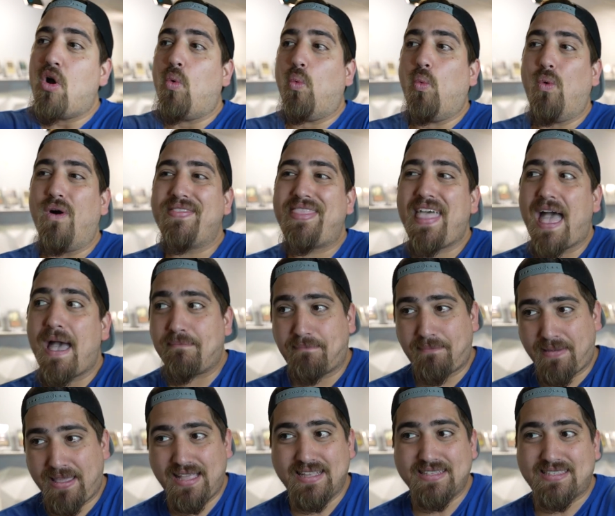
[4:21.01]
what that
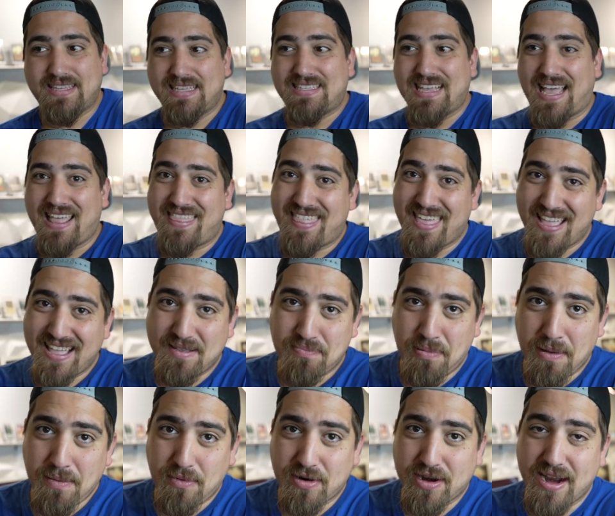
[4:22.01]
means is I think
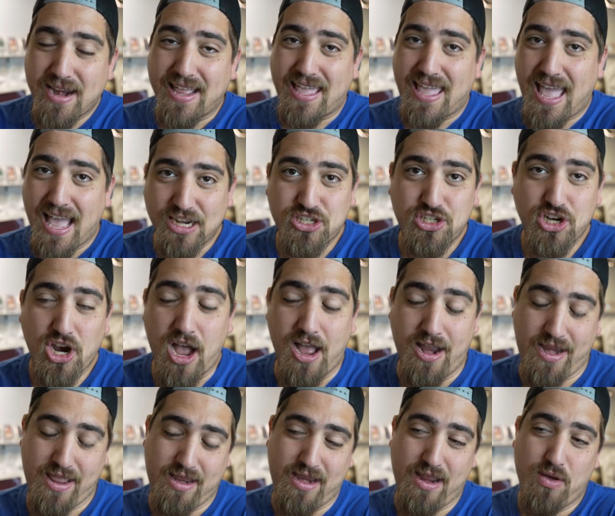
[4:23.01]
people are going to catch
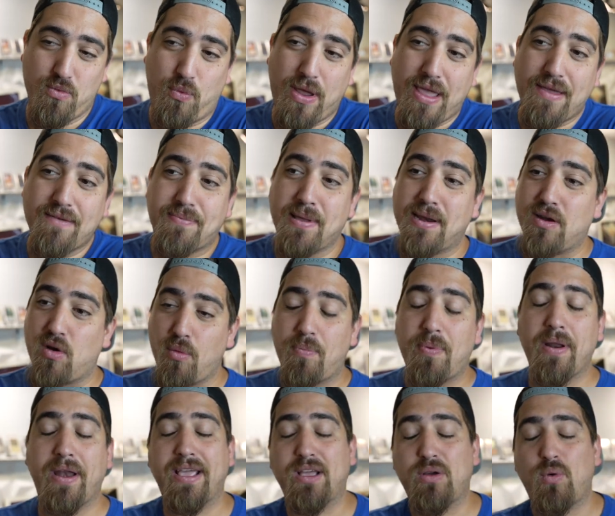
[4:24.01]
on, and we have been
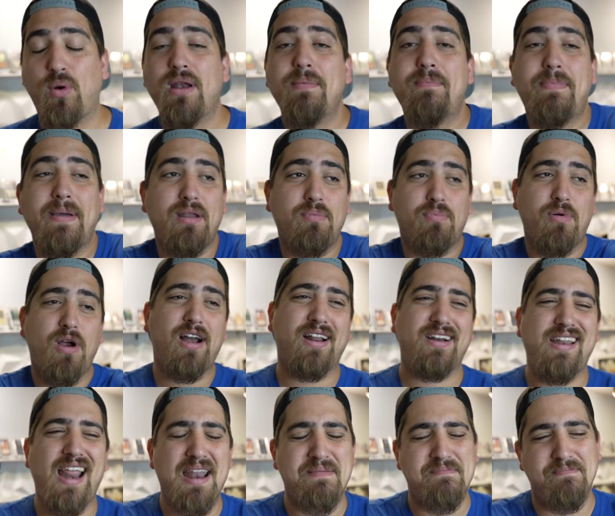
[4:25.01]
opening quite a bit of product,
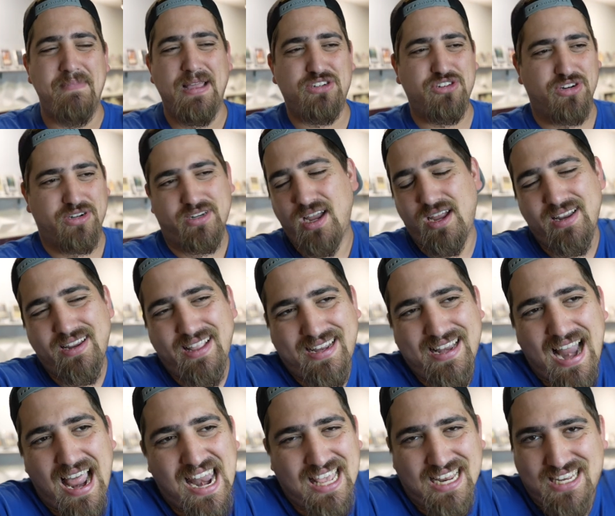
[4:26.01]
not a metric ton, like
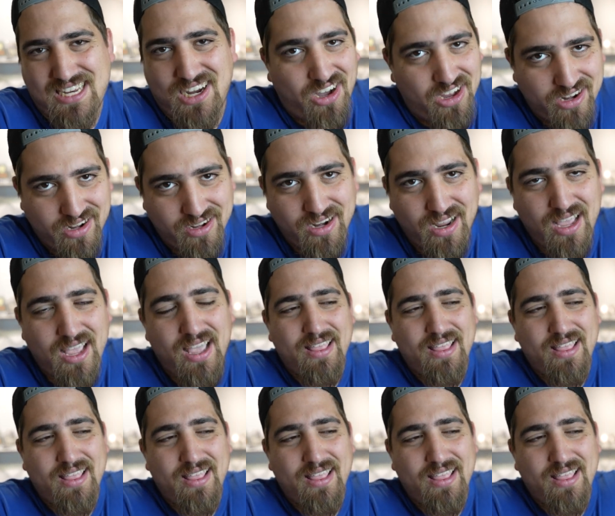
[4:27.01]
not a ton,